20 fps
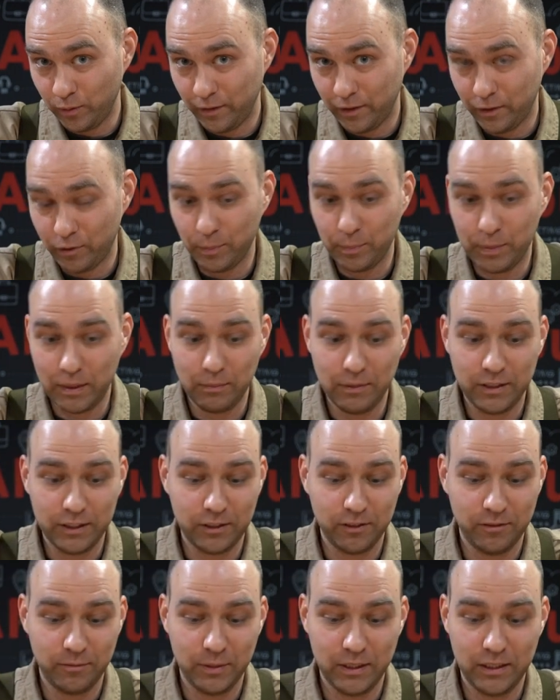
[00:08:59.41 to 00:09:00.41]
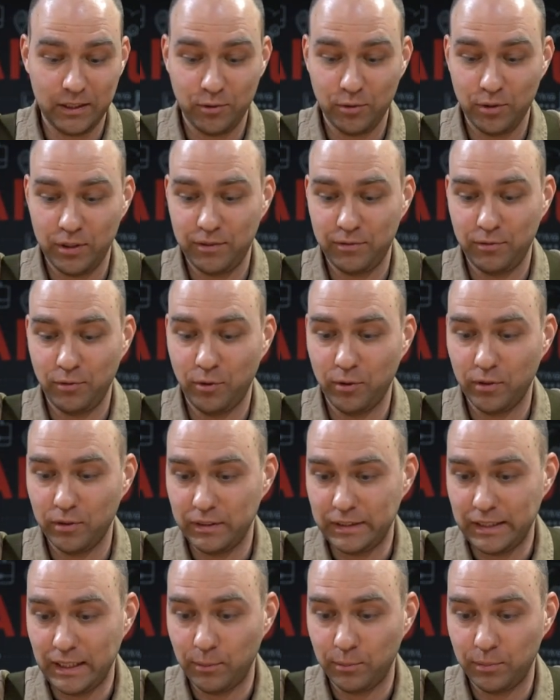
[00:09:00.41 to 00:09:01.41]
the Republic of Belarus for
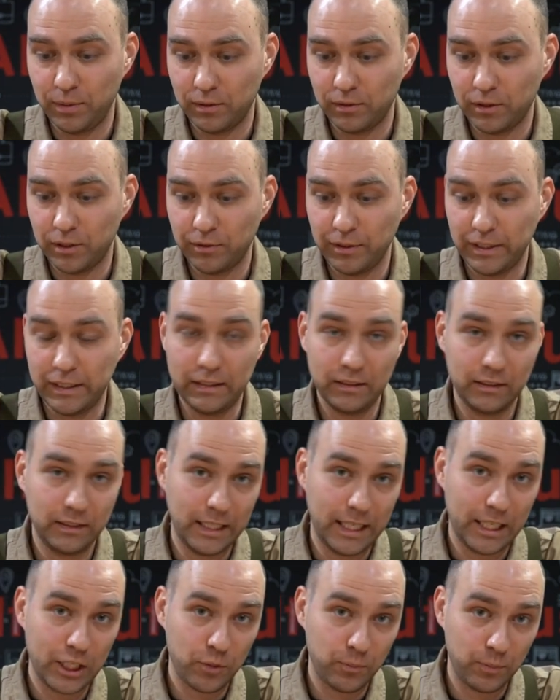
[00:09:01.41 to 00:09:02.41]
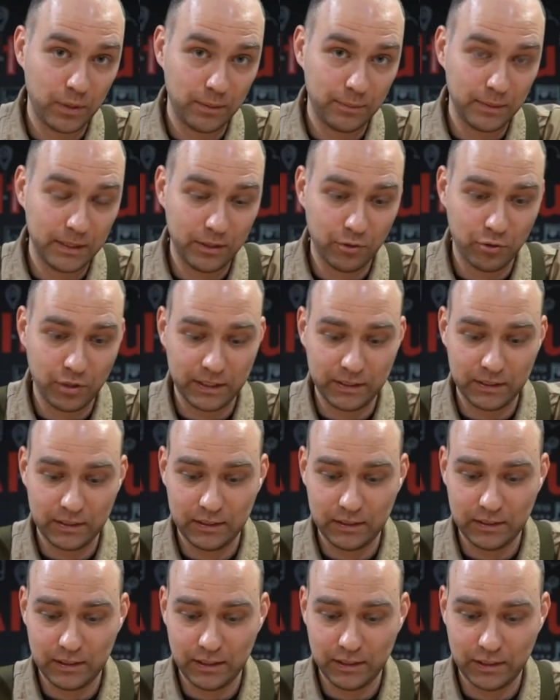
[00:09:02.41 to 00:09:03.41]
temporary-permanent
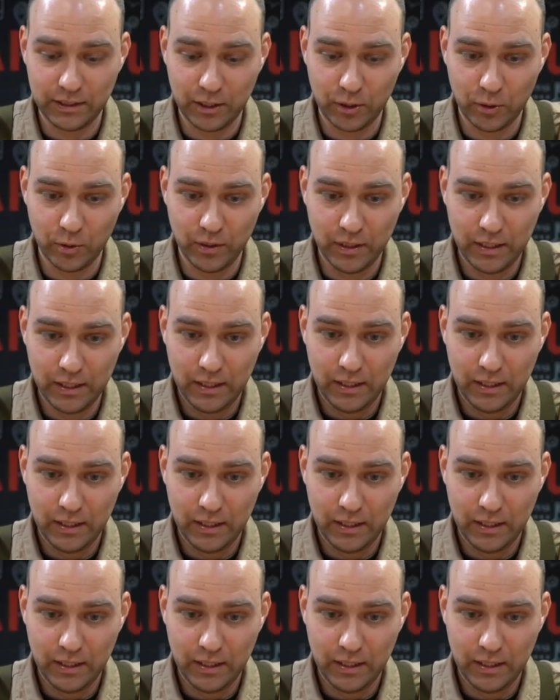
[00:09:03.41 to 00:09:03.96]
residency. So